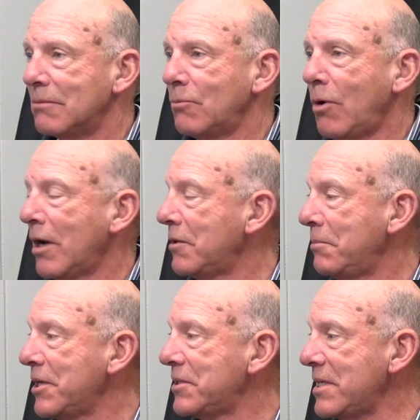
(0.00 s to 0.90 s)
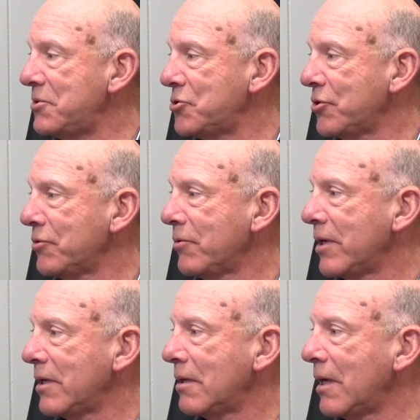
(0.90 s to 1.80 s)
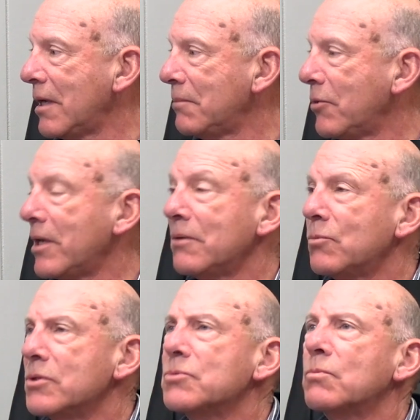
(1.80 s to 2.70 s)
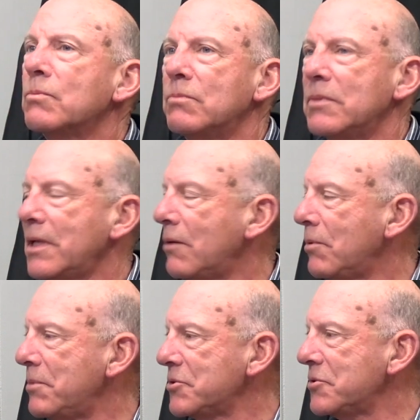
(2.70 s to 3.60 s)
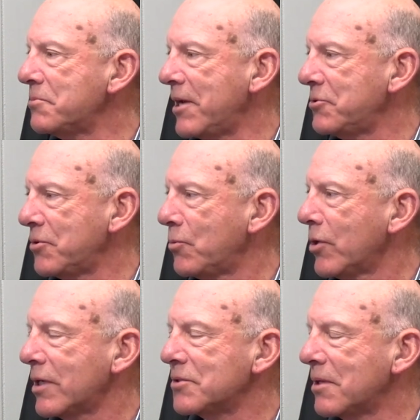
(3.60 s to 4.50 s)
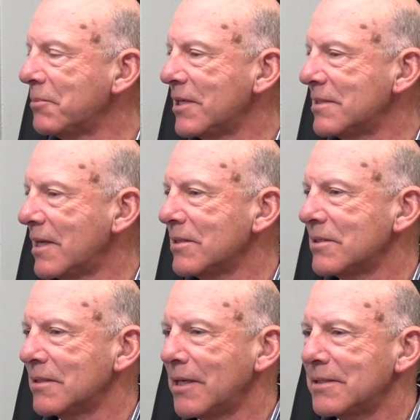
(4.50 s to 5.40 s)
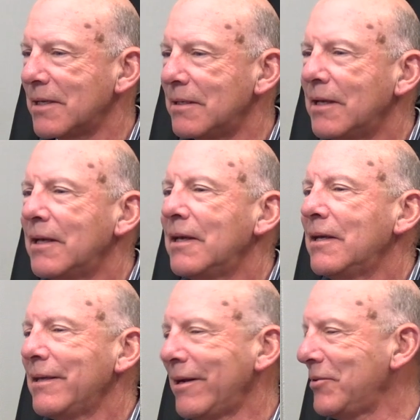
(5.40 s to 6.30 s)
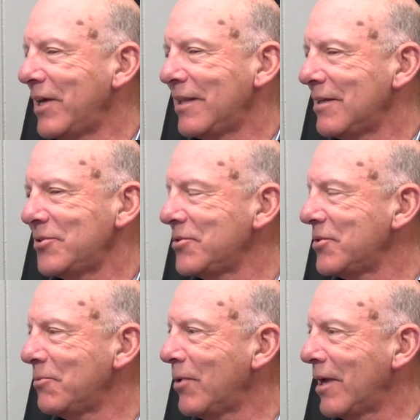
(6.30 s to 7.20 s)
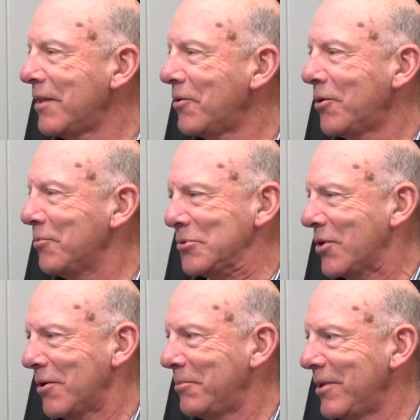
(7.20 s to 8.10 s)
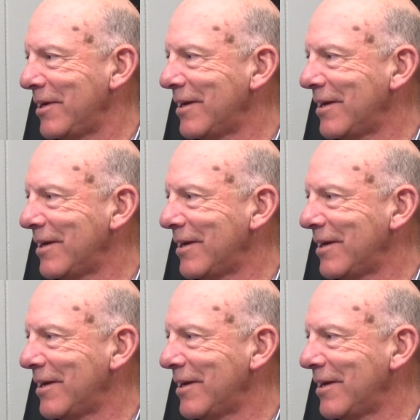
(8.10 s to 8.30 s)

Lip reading: wanted to be a teacher, and Brendan was, a business major and working someplace else. And they said, Dad, this isn't what I thought it was going to be.